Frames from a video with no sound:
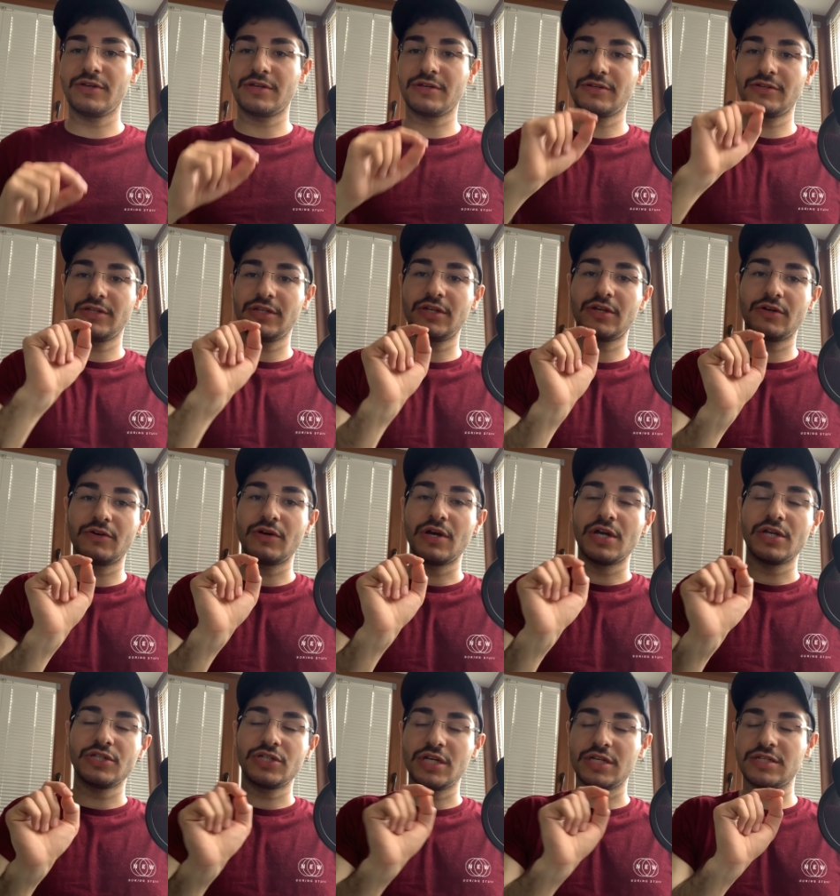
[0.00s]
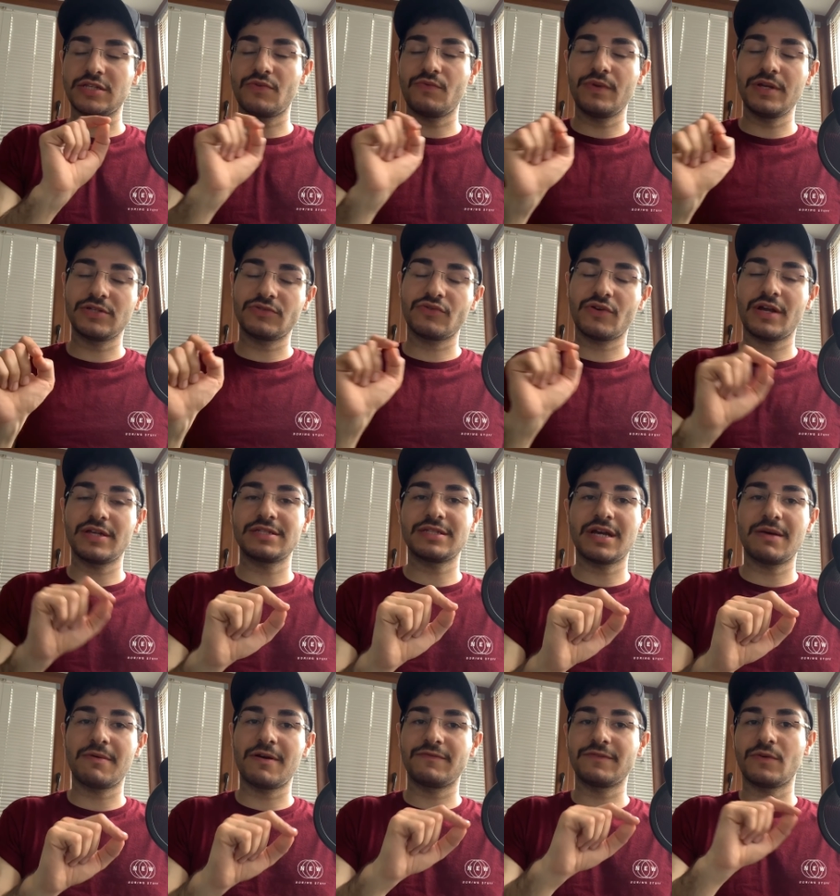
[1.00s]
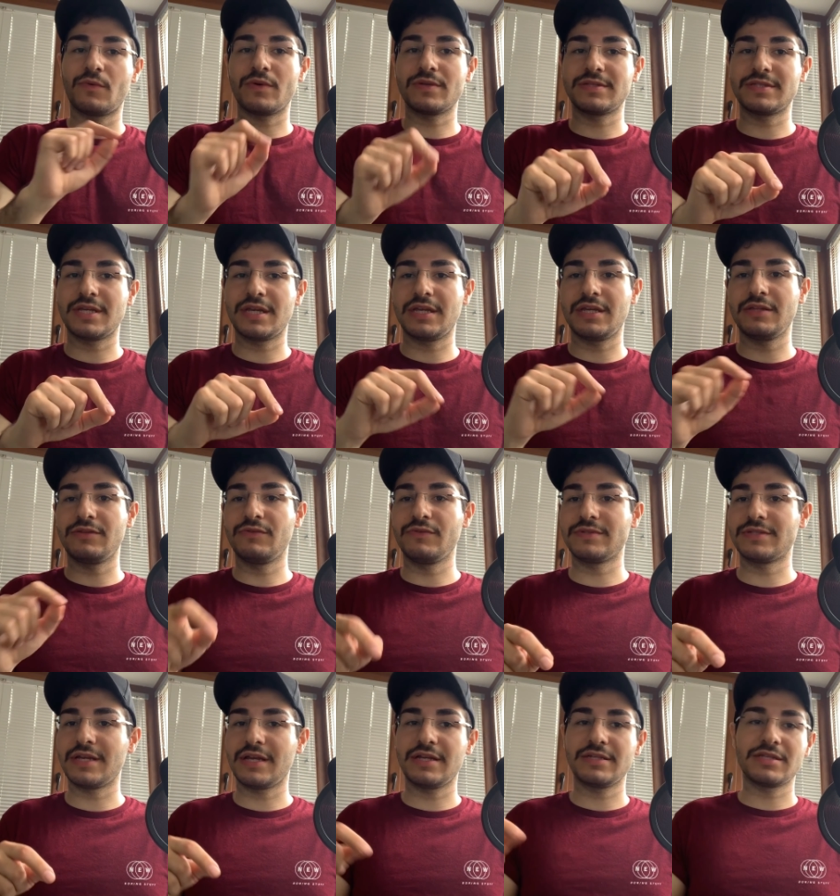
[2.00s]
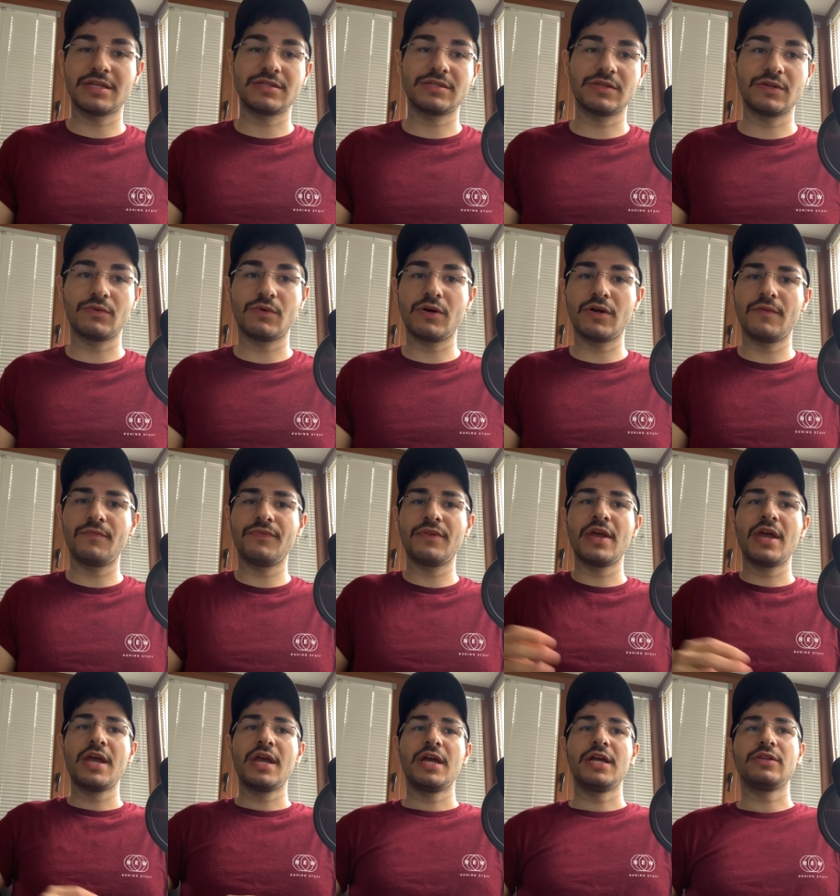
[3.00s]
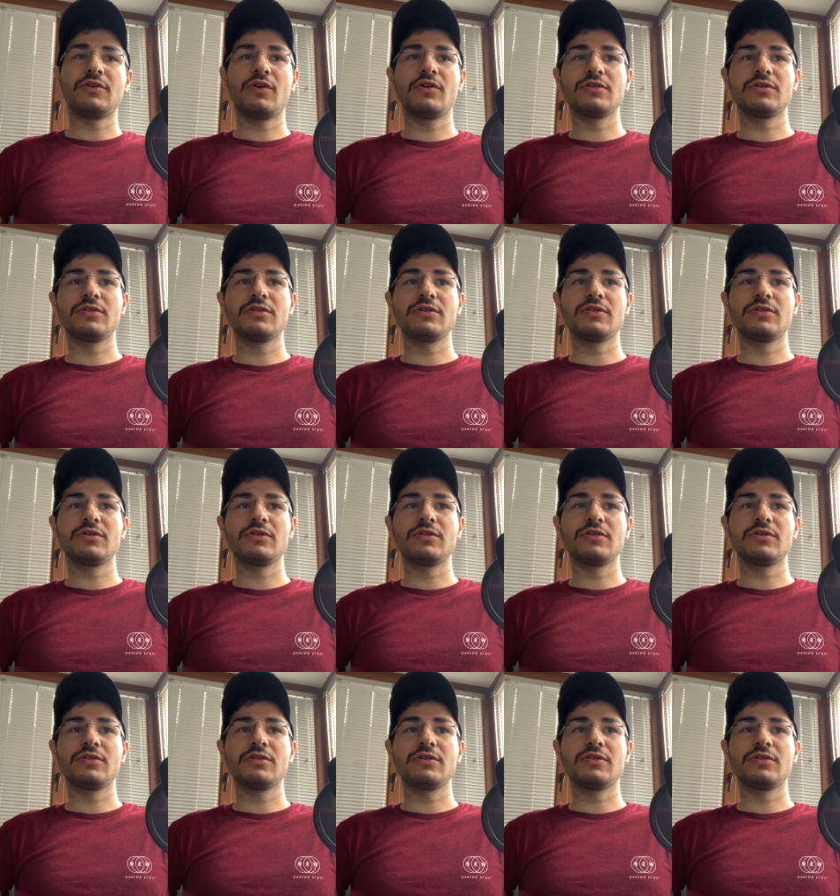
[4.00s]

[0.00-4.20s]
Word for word: you can, you know, change the retry time after one second, two seconds, and so on. It